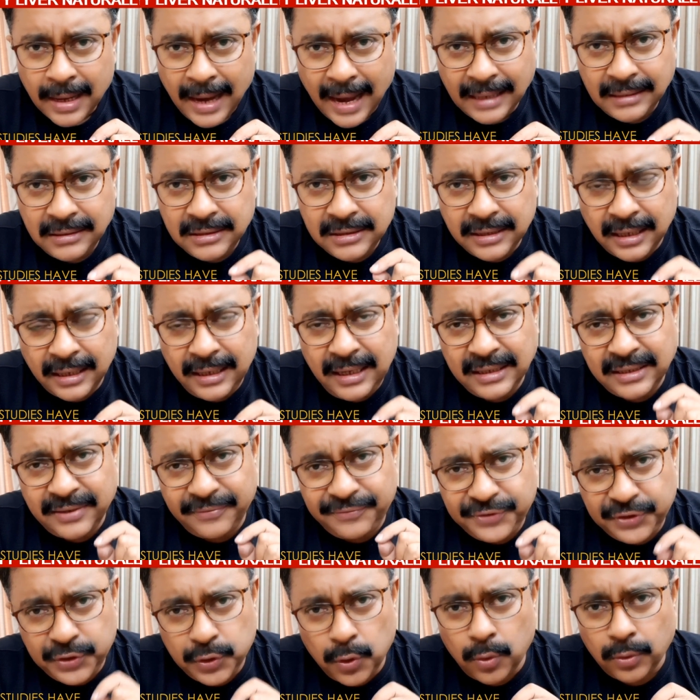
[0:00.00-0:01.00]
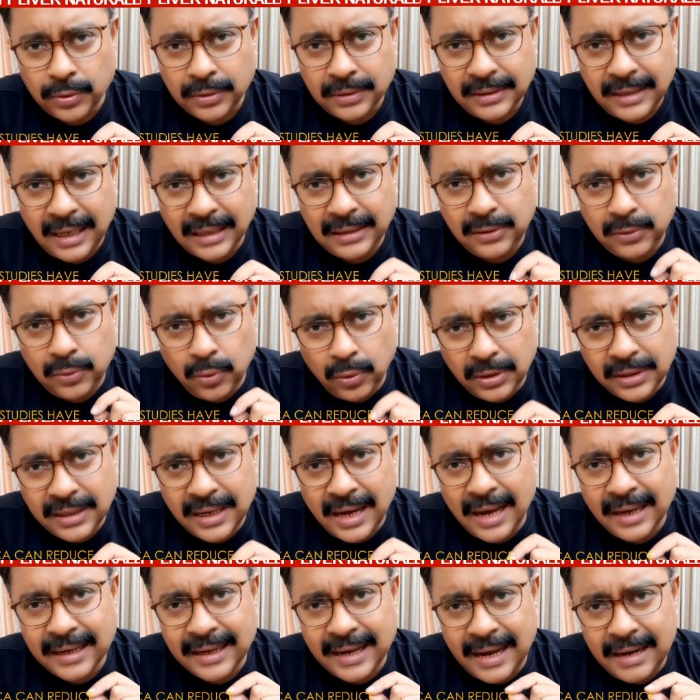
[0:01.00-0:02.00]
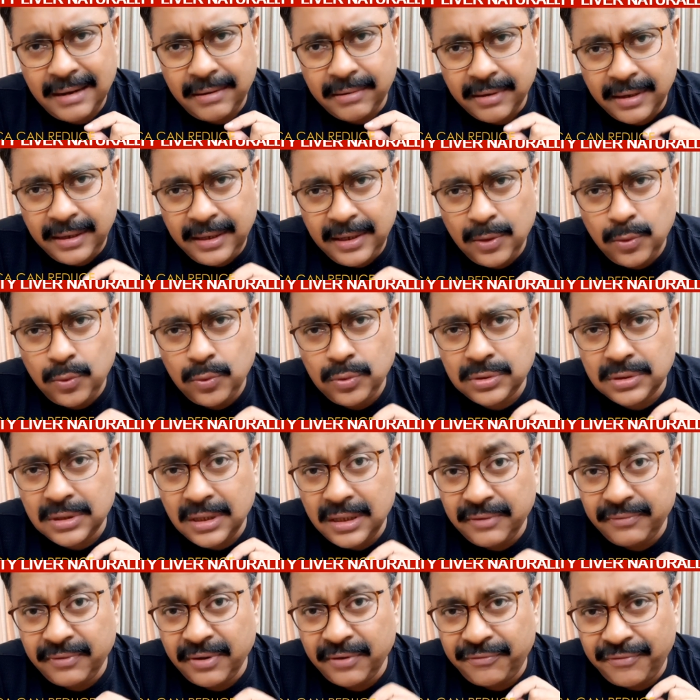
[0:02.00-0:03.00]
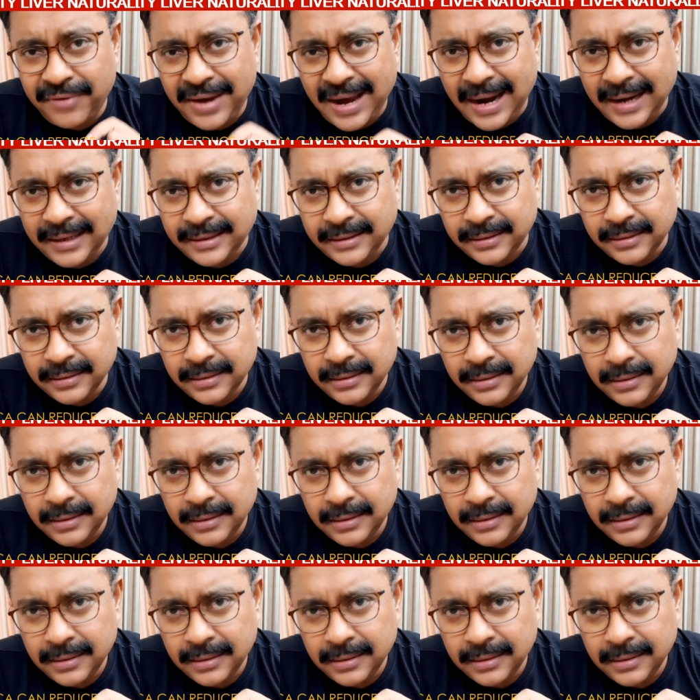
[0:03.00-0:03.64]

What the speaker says: And studies have shown that Tutka can reduce liver fat.